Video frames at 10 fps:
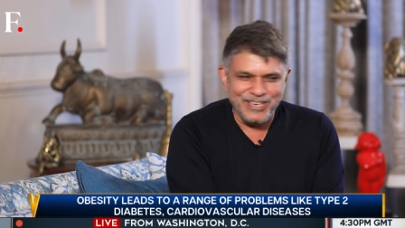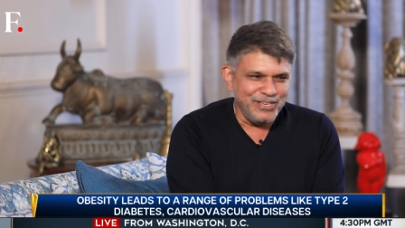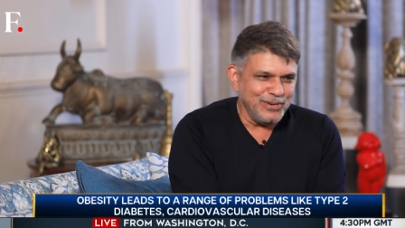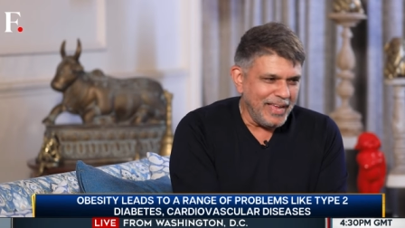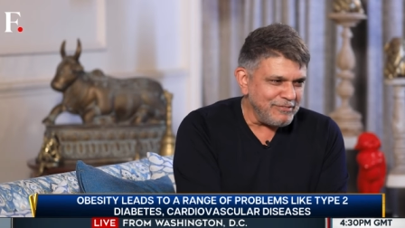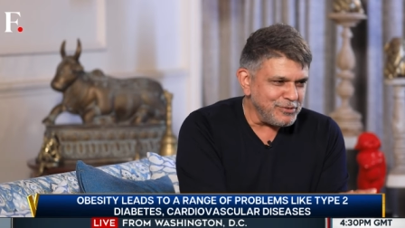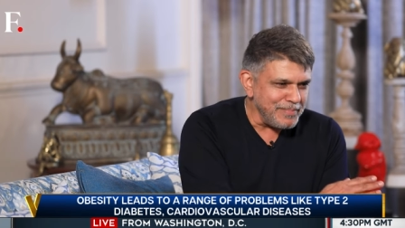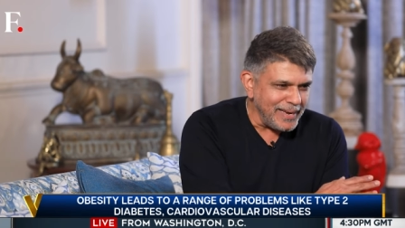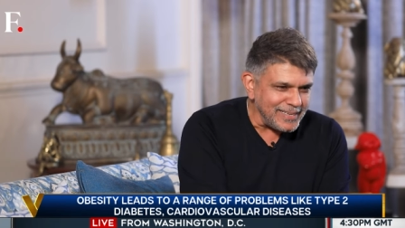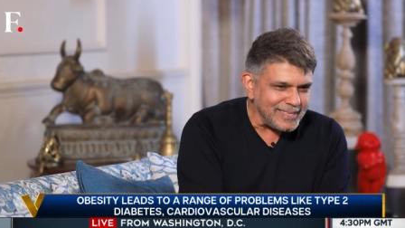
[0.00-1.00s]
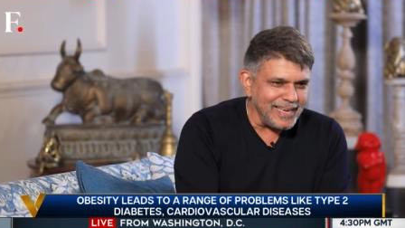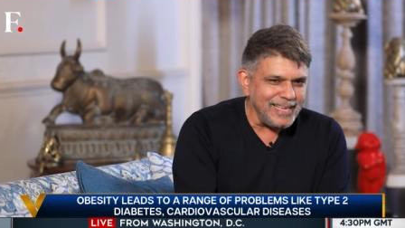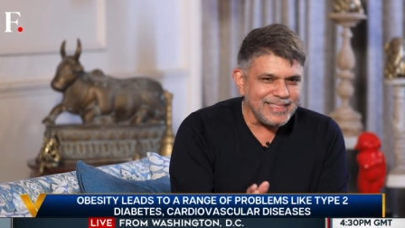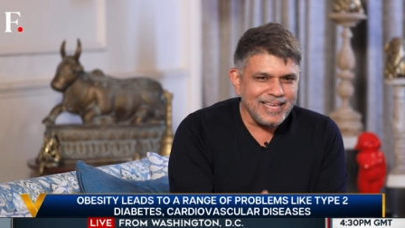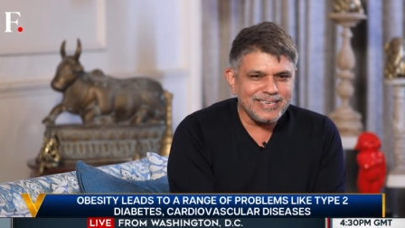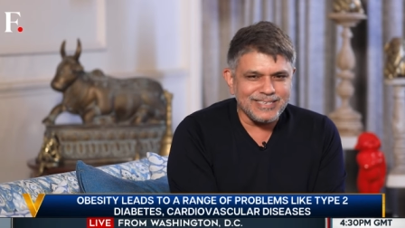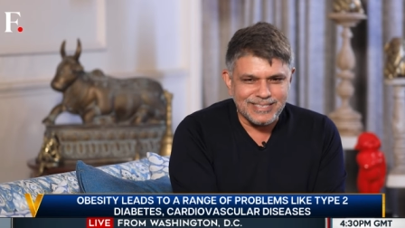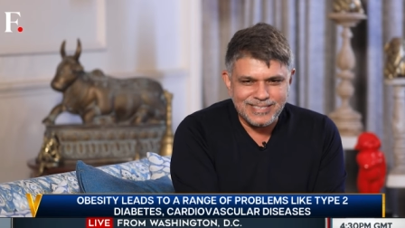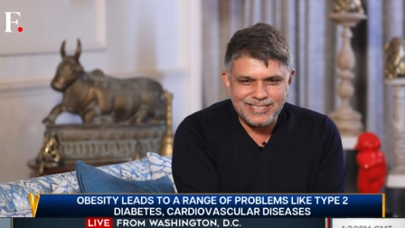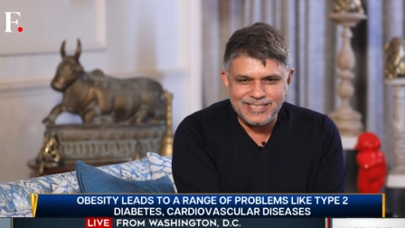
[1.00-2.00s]
You'll have to maintain that
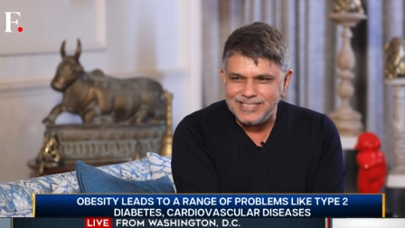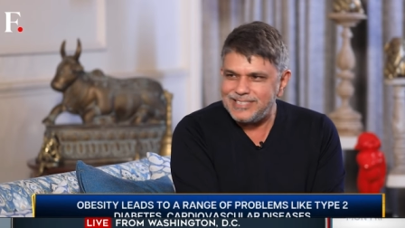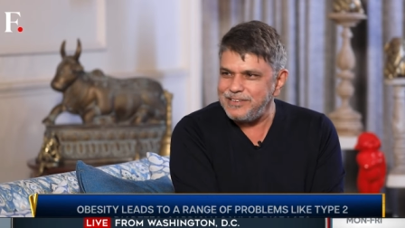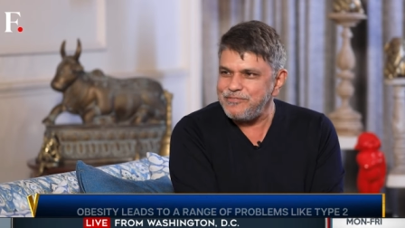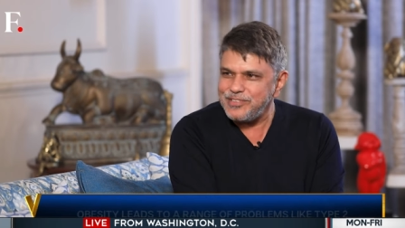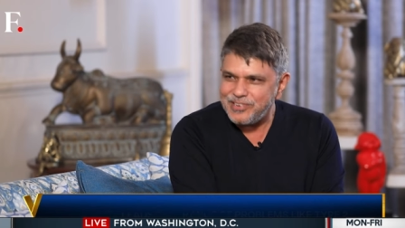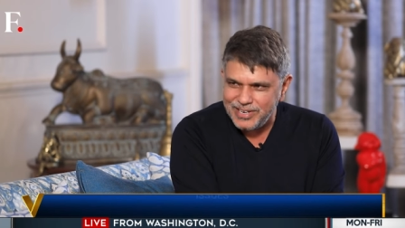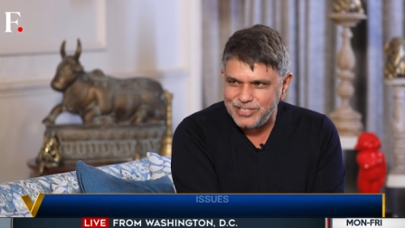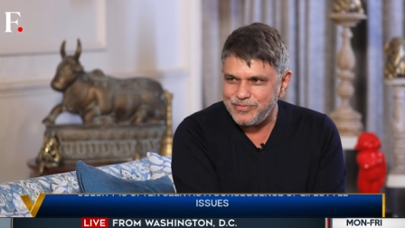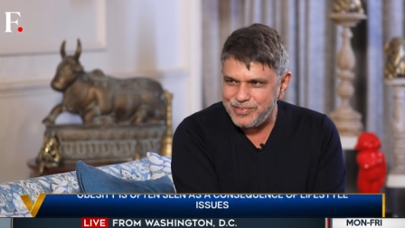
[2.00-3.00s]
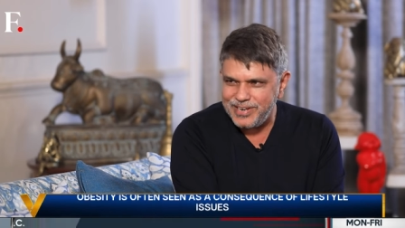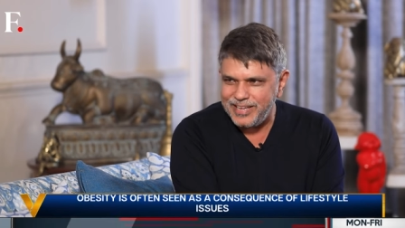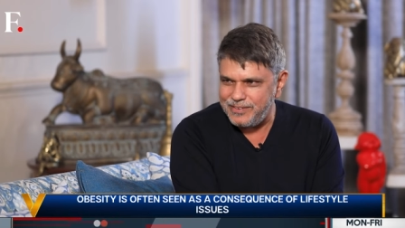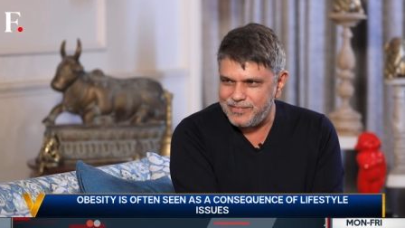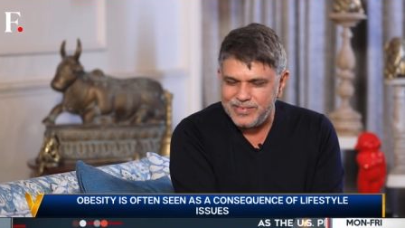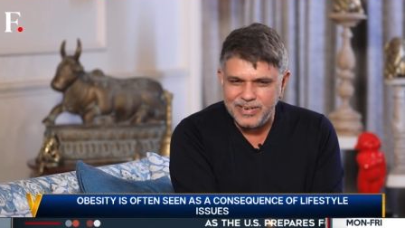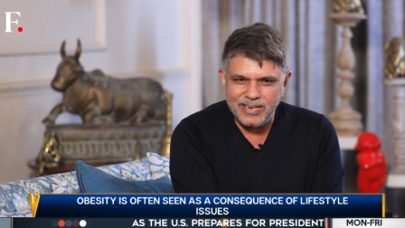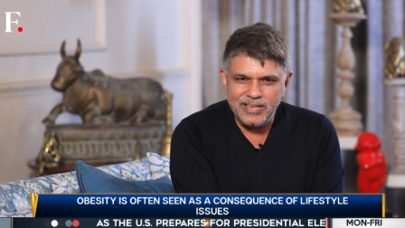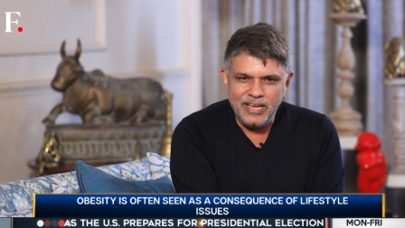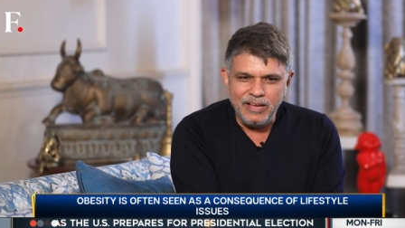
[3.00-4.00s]
consistency for the rest of your life, right?
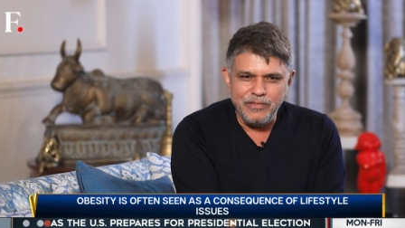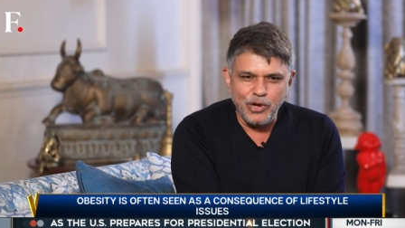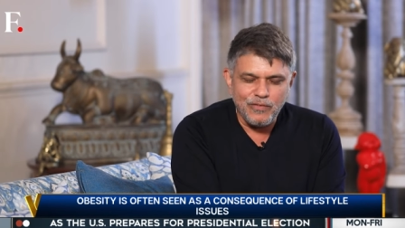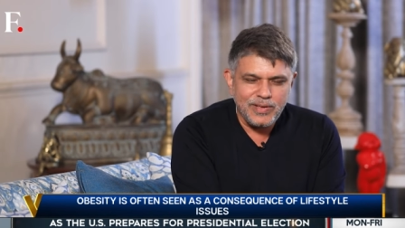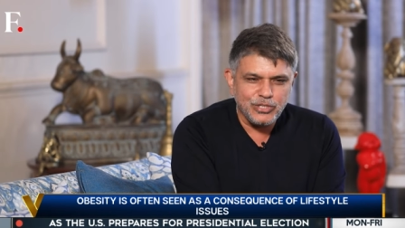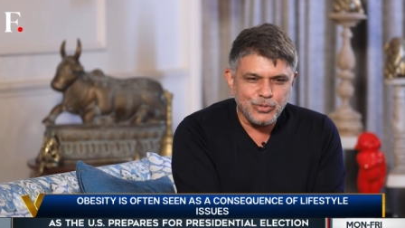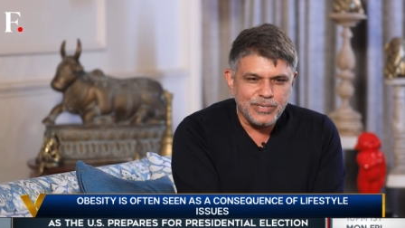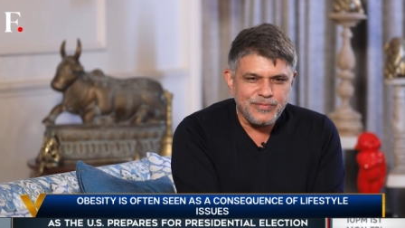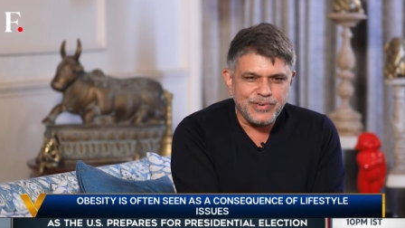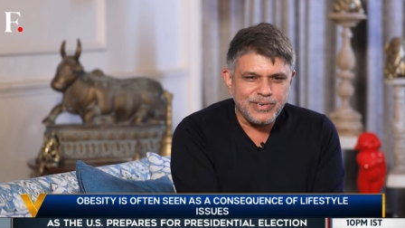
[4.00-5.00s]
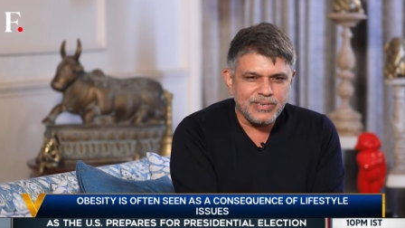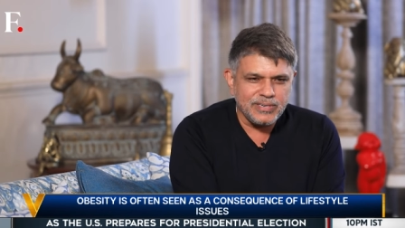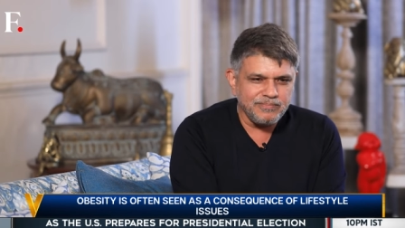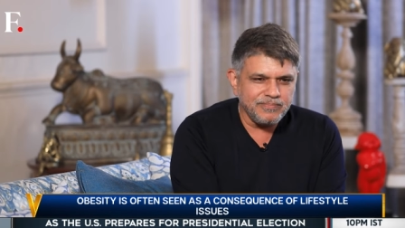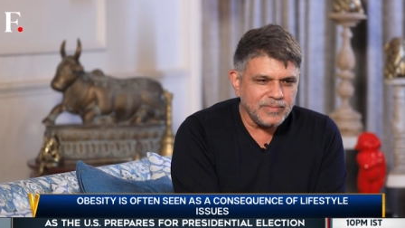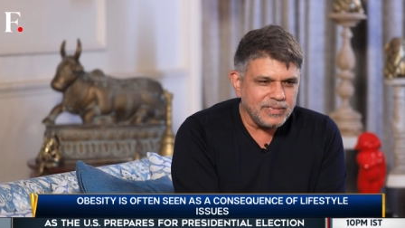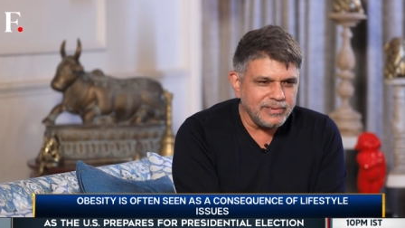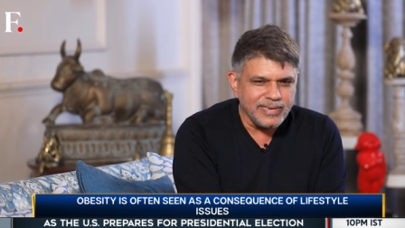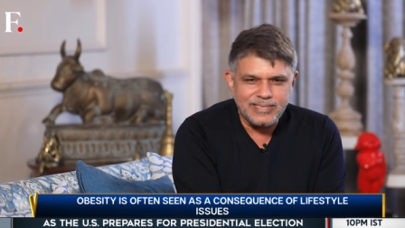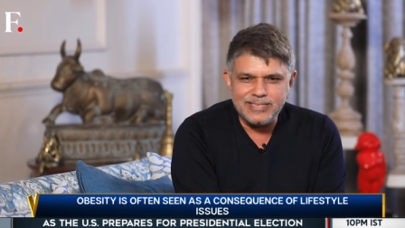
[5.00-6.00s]
We always do it for a
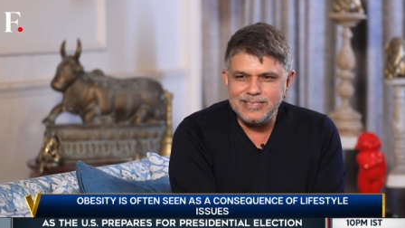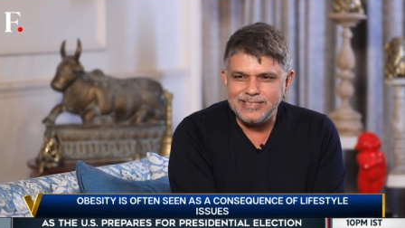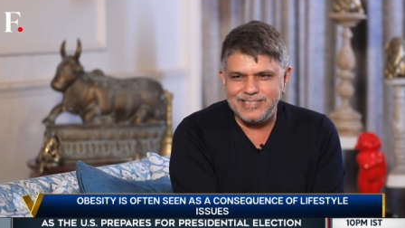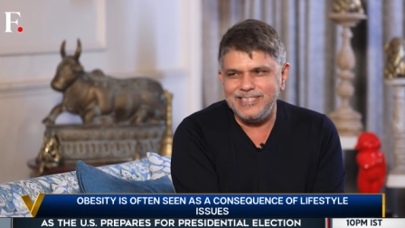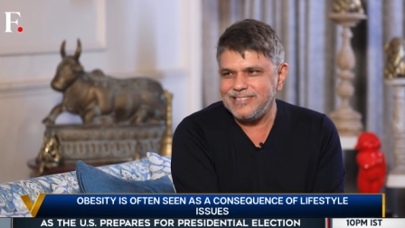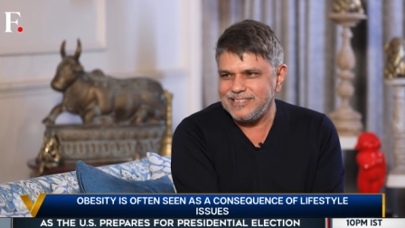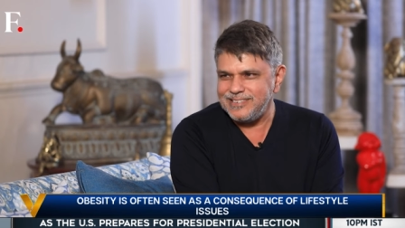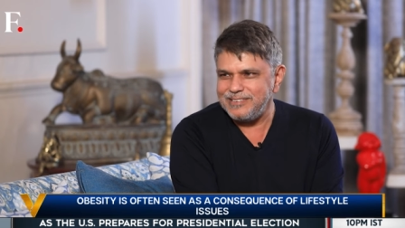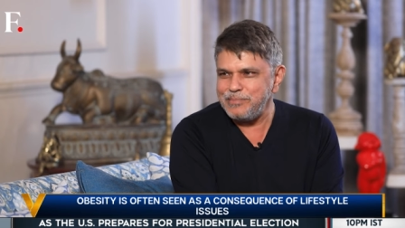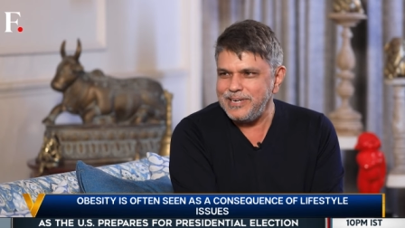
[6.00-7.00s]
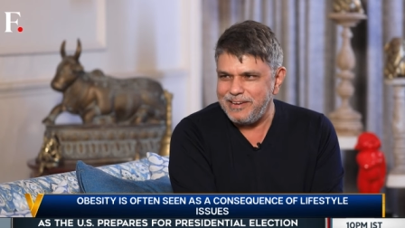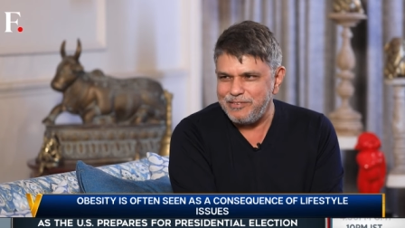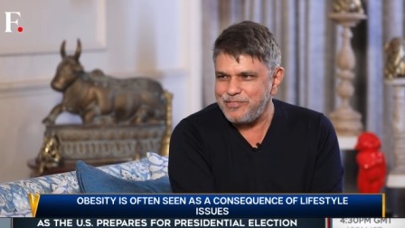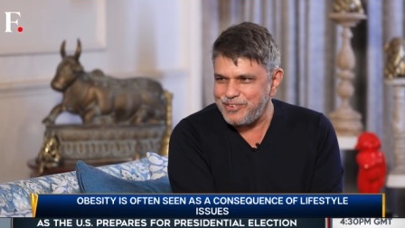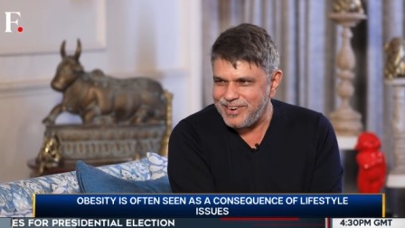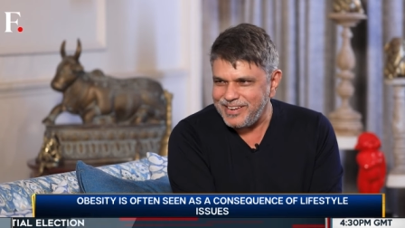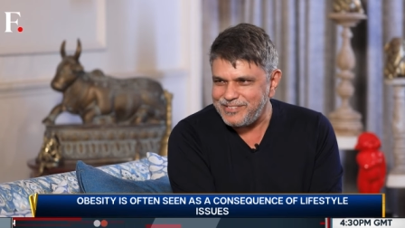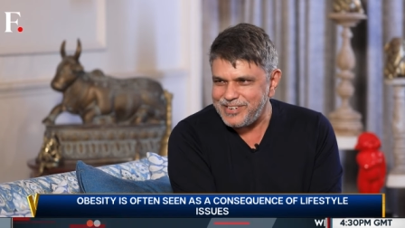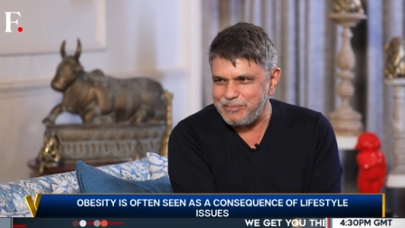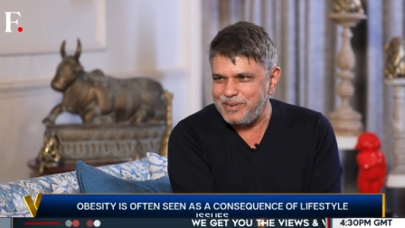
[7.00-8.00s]
reason or season, but never for a
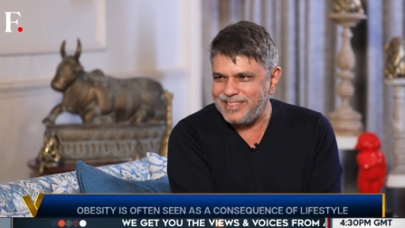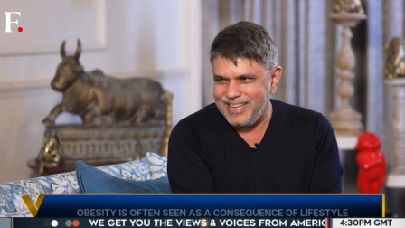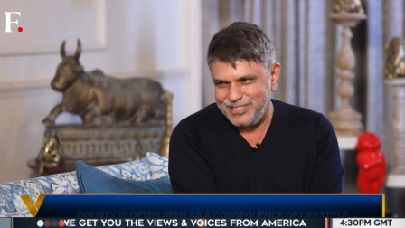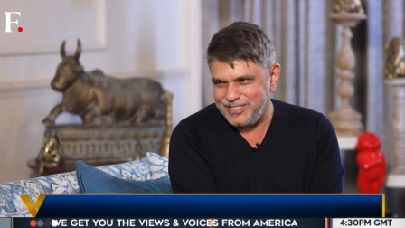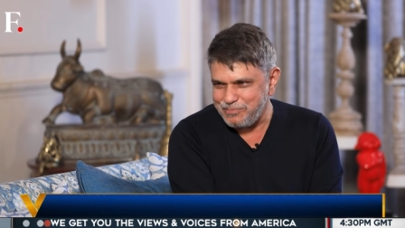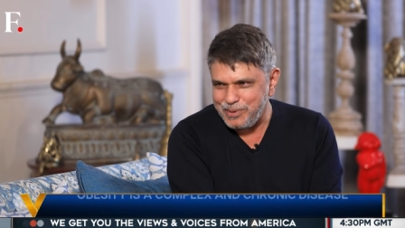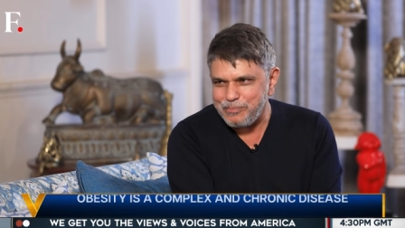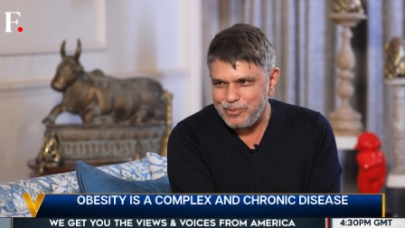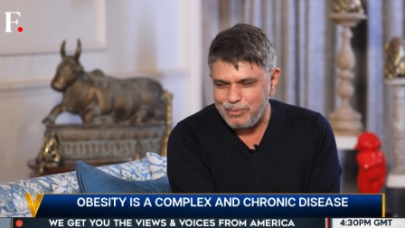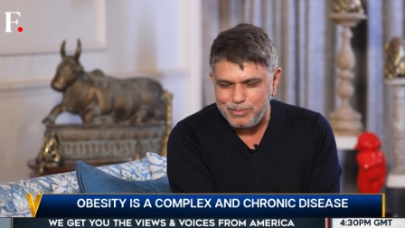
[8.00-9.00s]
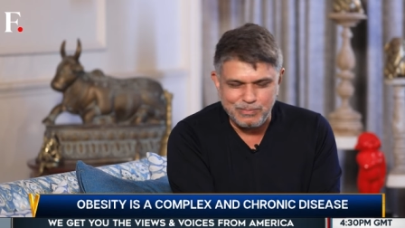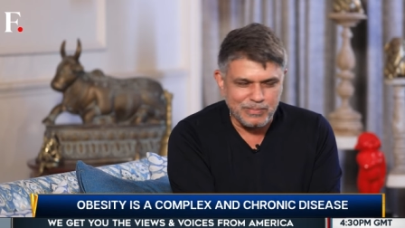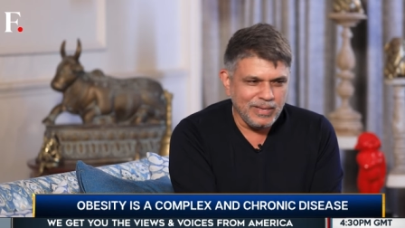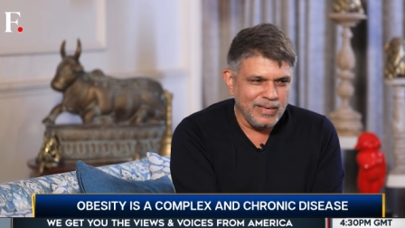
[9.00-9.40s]
lifetime. And that's the big problem